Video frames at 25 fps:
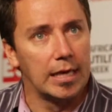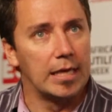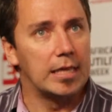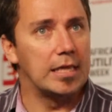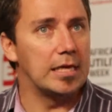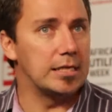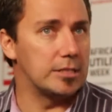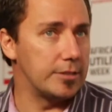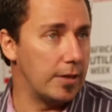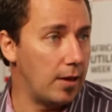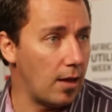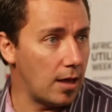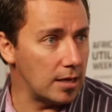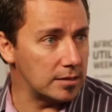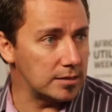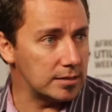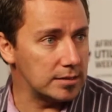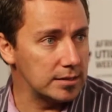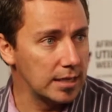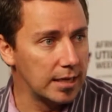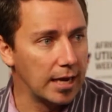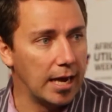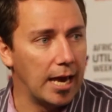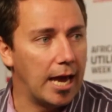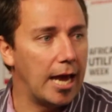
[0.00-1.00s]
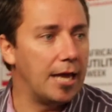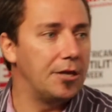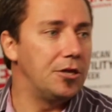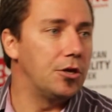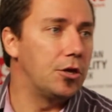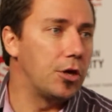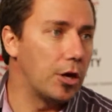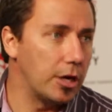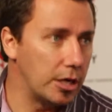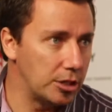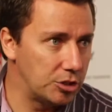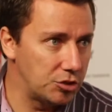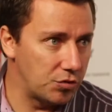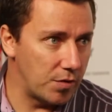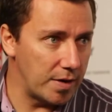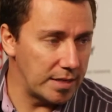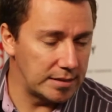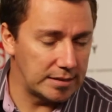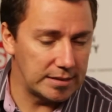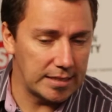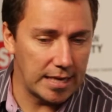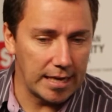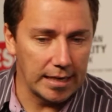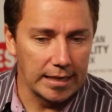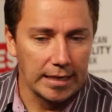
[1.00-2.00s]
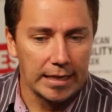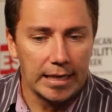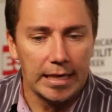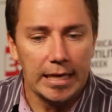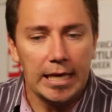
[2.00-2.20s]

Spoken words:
there's loss, and you're going to address that.